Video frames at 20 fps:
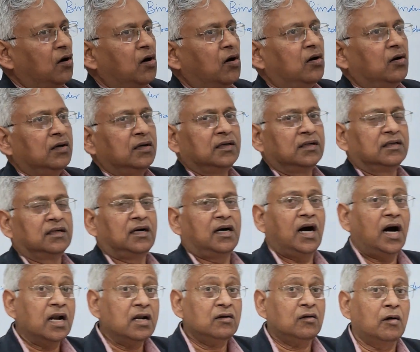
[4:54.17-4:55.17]
on
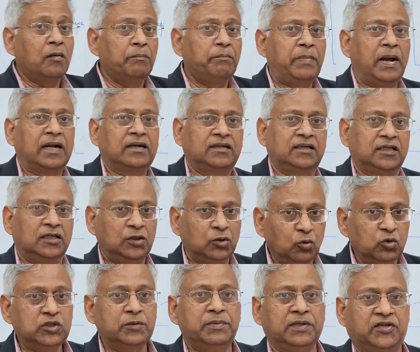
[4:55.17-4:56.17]
uncompacted
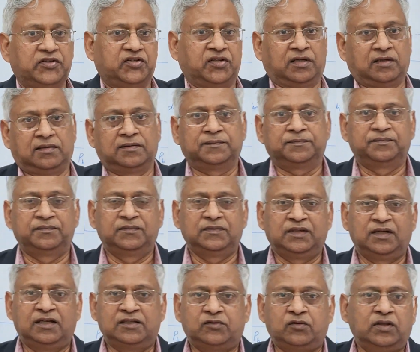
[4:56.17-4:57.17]
loose mixture.
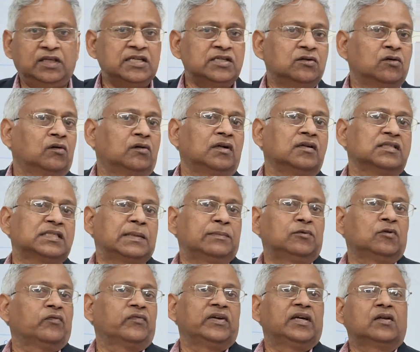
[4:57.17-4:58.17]
So there is no
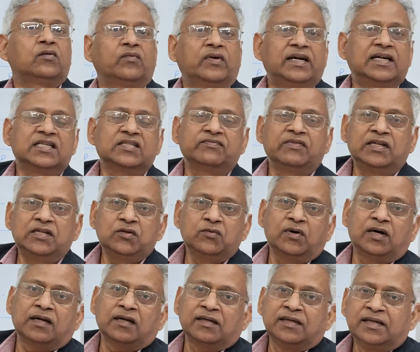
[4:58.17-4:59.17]
concept of air wires when
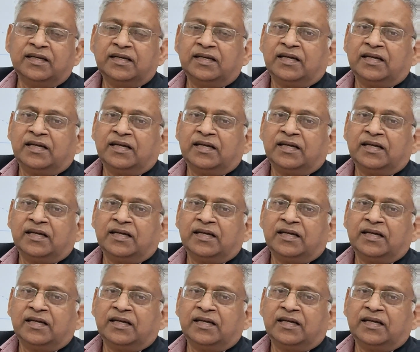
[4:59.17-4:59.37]
you are